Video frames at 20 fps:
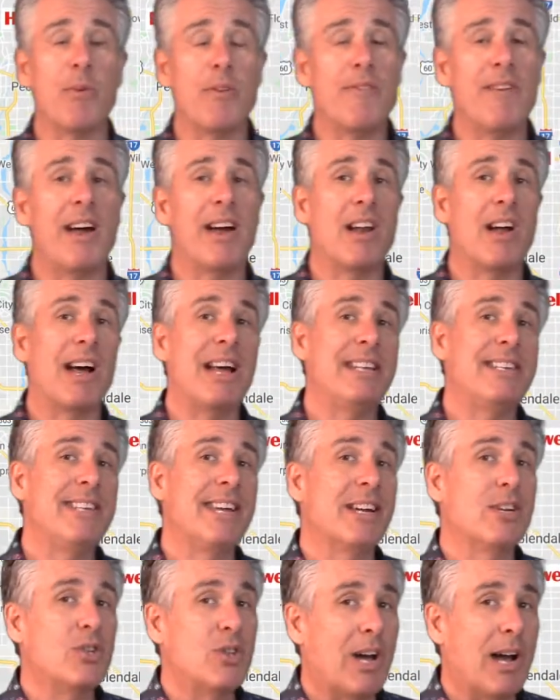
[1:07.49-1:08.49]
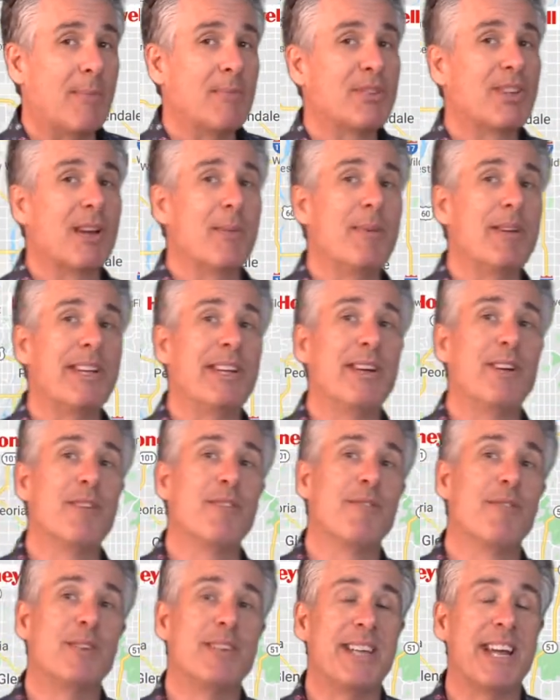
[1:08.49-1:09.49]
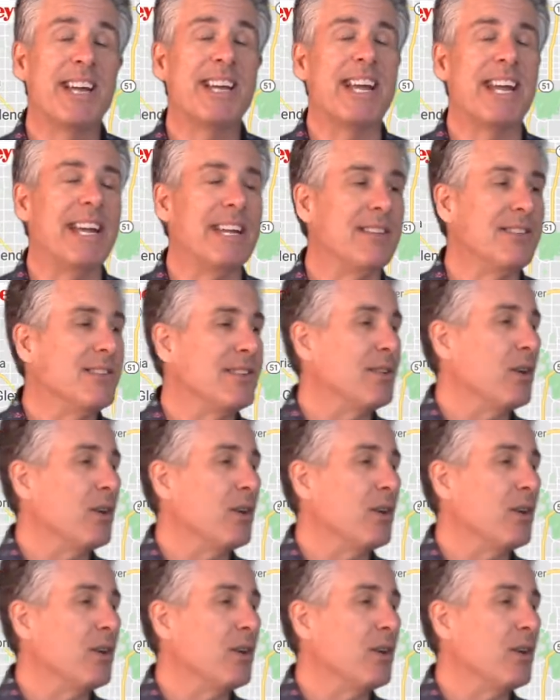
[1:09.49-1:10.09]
We've had high-tech jobs coming here for decades.